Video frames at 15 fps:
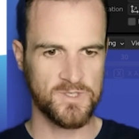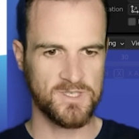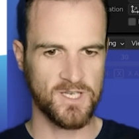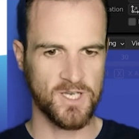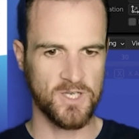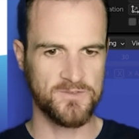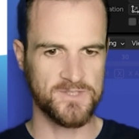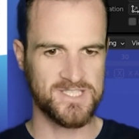move
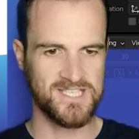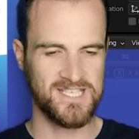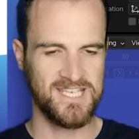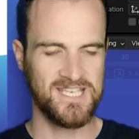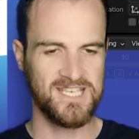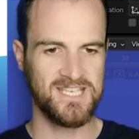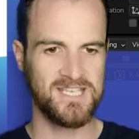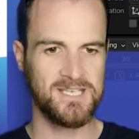it over
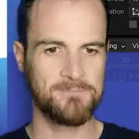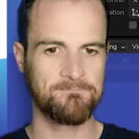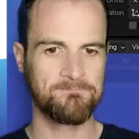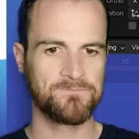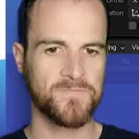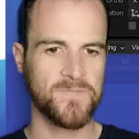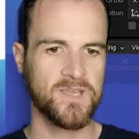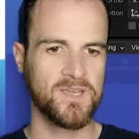to
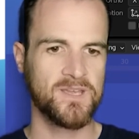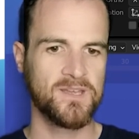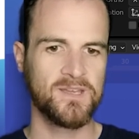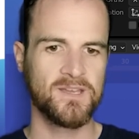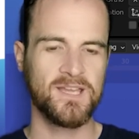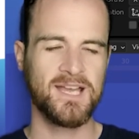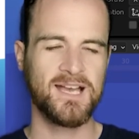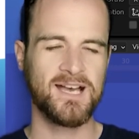here.
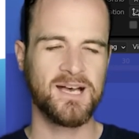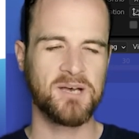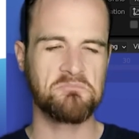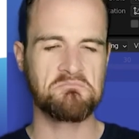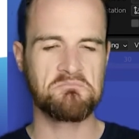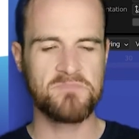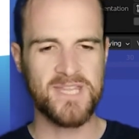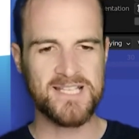
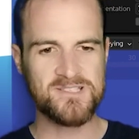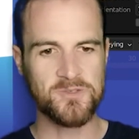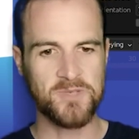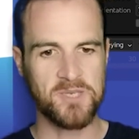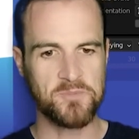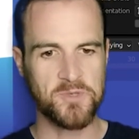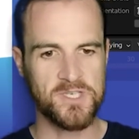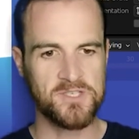
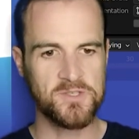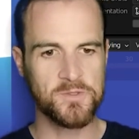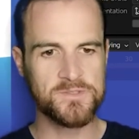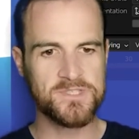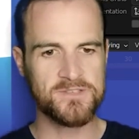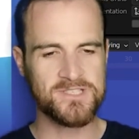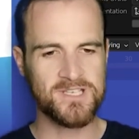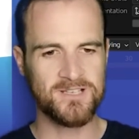That's looking pretty
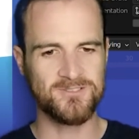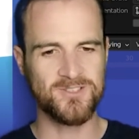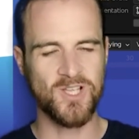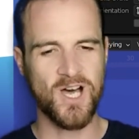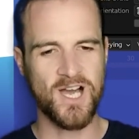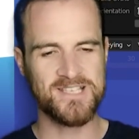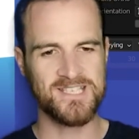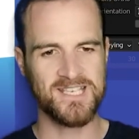cool. So it's kind
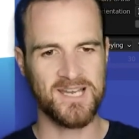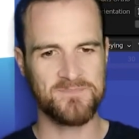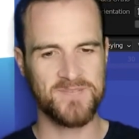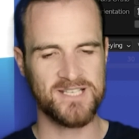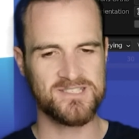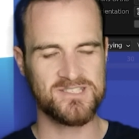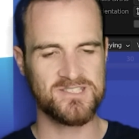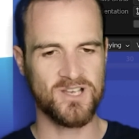of lighting
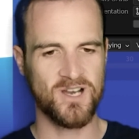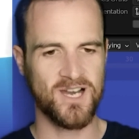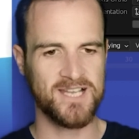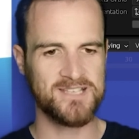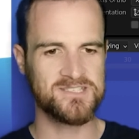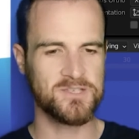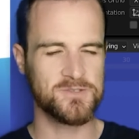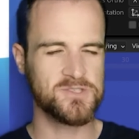up that
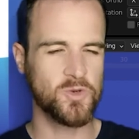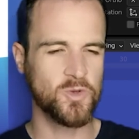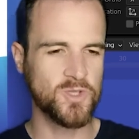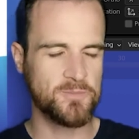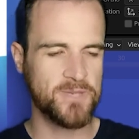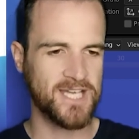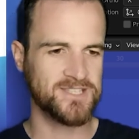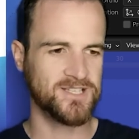side. So it's
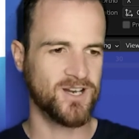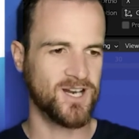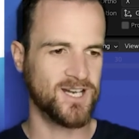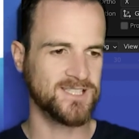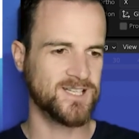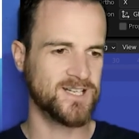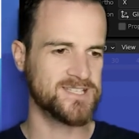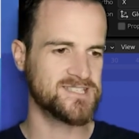all about the
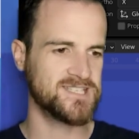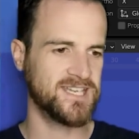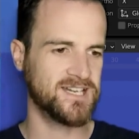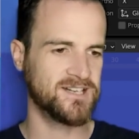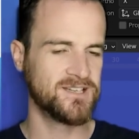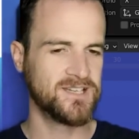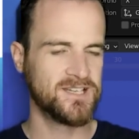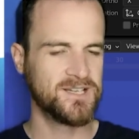
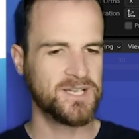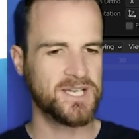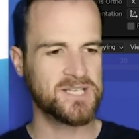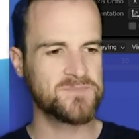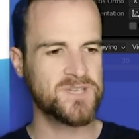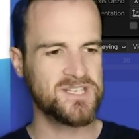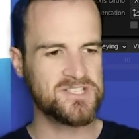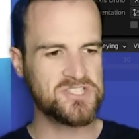highlights now.
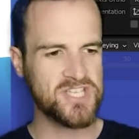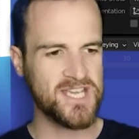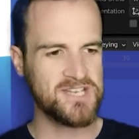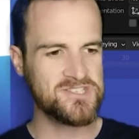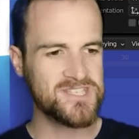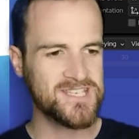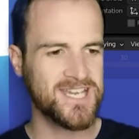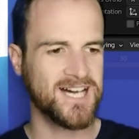And I'm going to
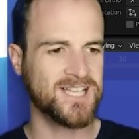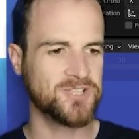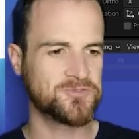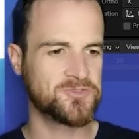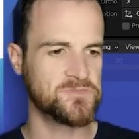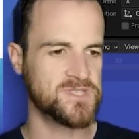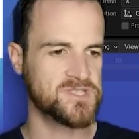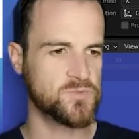change the
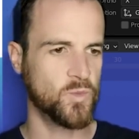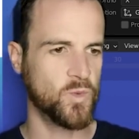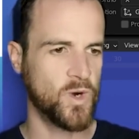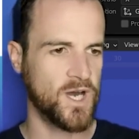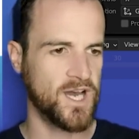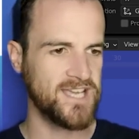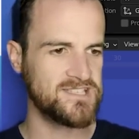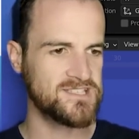color from this
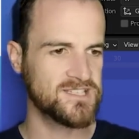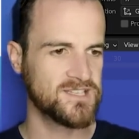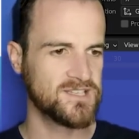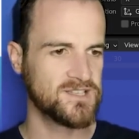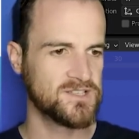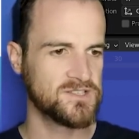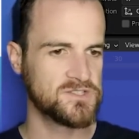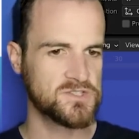white
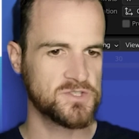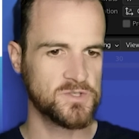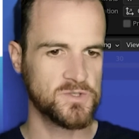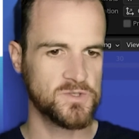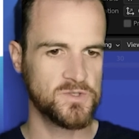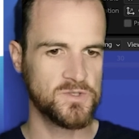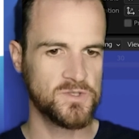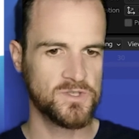
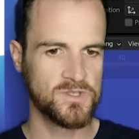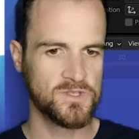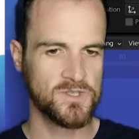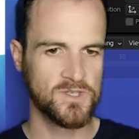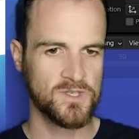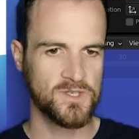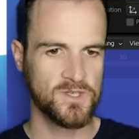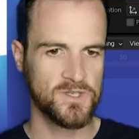to,